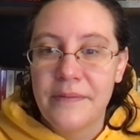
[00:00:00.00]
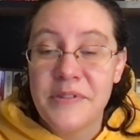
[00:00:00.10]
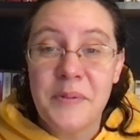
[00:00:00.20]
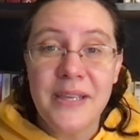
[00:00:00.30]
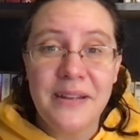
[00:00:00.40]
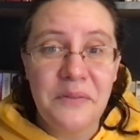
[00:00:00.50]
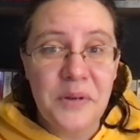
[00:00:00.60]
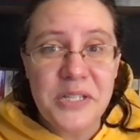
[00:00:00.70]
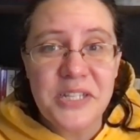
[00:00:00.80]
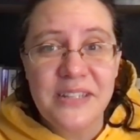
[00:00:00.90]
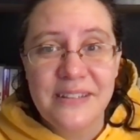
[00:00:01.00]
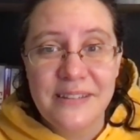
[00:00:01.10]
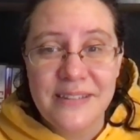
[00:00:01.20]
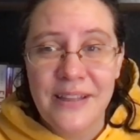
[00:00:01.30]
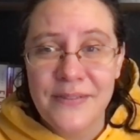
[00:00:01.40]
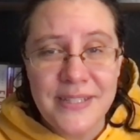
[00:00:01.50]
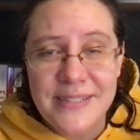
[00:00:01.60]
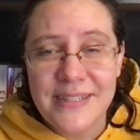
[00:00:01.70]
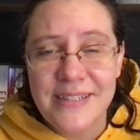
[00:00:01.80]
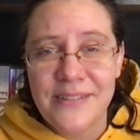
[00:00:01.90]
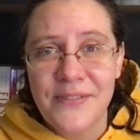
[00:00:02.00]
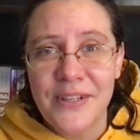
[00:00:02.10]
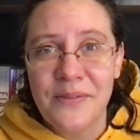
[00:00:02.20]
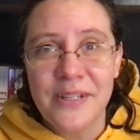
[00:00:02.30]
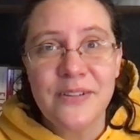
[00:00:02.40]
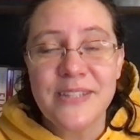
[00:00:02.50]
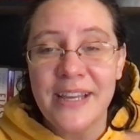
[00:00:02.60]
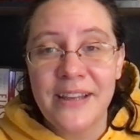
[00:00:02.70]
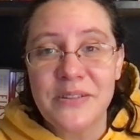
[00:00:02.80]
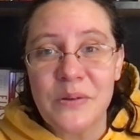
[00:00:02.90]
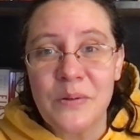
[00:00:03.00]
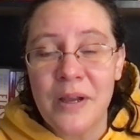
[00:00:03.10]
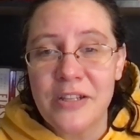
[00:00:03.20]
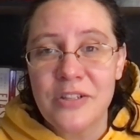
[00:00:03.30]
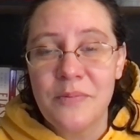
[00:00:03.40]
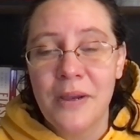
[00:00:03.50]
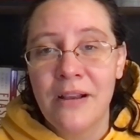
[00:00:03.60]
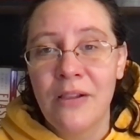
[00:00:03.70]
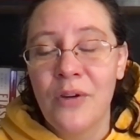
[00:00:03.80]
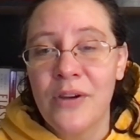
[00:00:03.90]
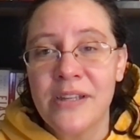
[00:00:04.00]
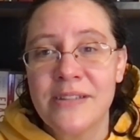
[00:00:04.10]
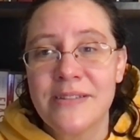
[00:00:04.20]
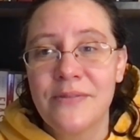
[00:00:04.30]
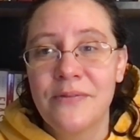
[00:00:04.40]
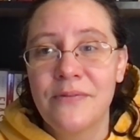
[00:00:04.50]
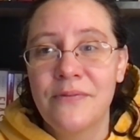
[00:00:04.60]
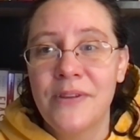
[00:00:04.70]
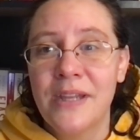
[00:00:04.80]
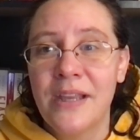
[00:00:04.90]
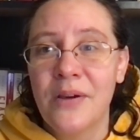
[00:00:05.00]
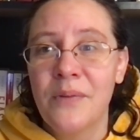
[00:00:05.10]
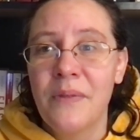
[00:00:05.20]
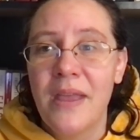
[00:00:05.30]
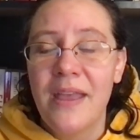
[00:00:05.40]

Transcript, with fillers: Speaking of which of sensitivity readers, I also watched Barrett Laurie's video